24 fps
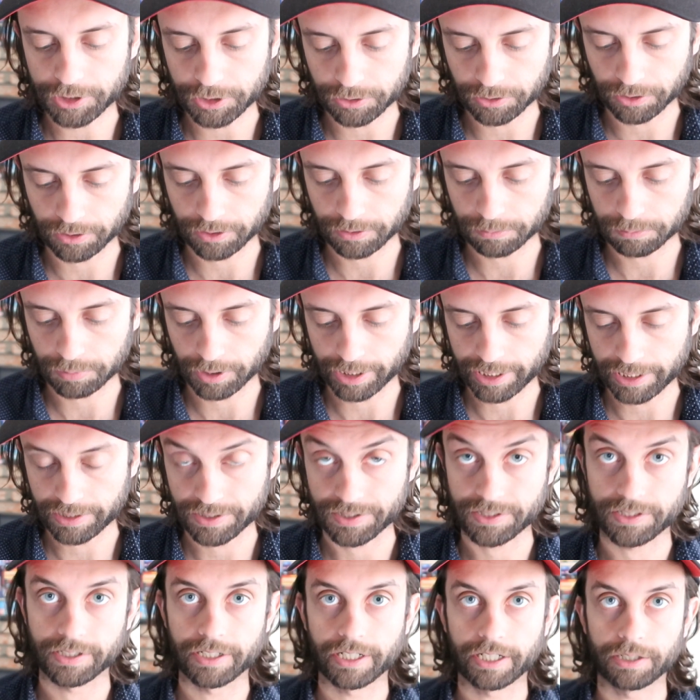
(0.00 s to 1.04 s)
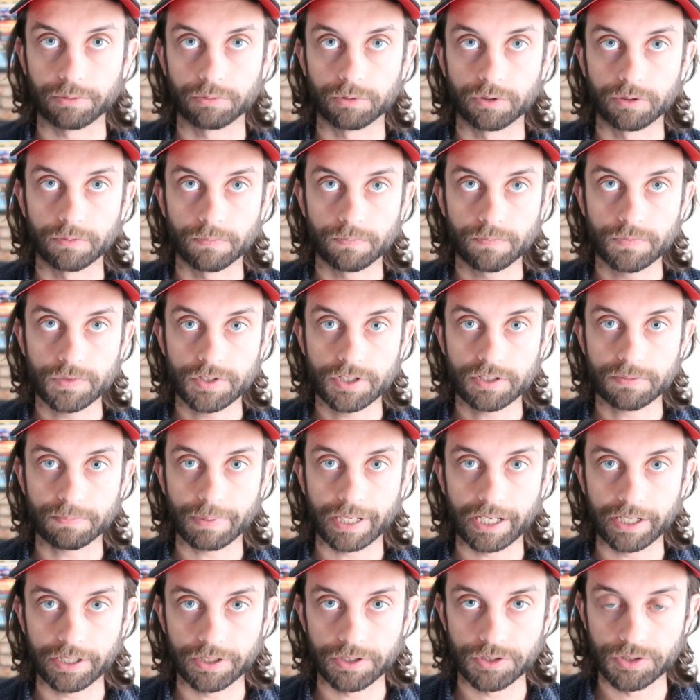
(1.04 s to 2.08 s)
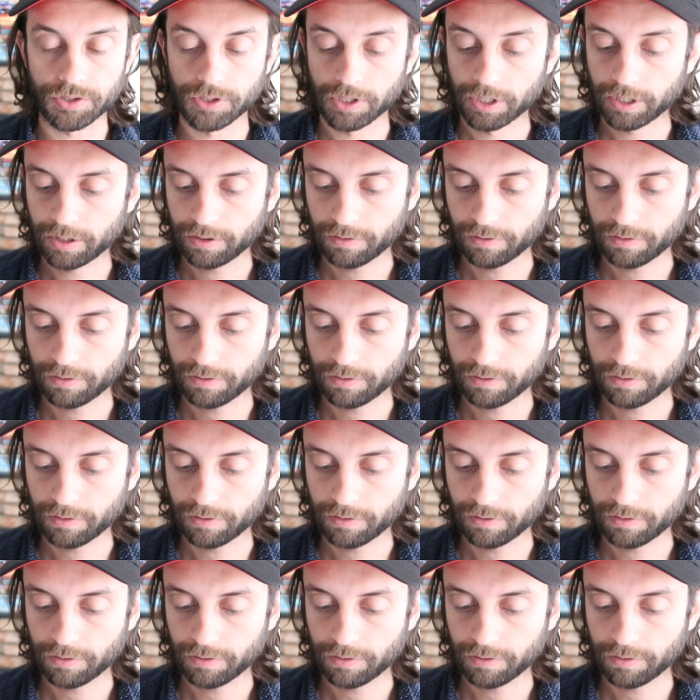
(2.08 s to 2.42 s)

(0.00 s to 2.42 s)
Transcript: shirt brands that I will spend